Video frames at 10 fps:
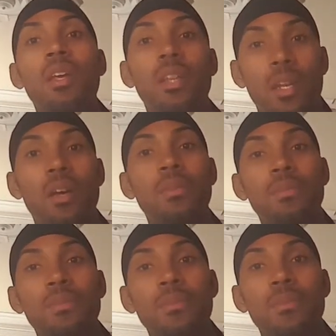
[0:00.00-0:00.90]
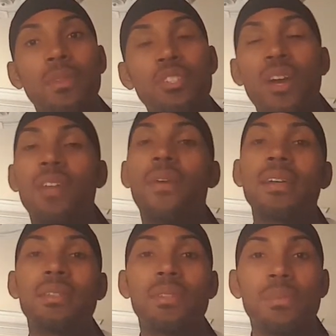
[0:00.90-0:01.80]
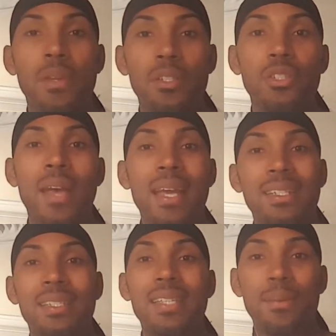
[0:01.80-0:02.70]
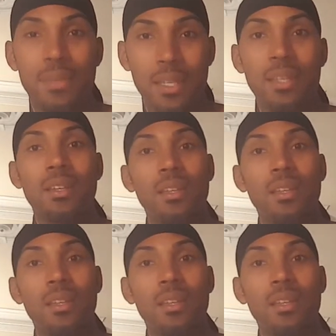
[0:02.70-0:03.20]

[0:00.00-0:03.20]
You know, try to find some spiritual antiseptic.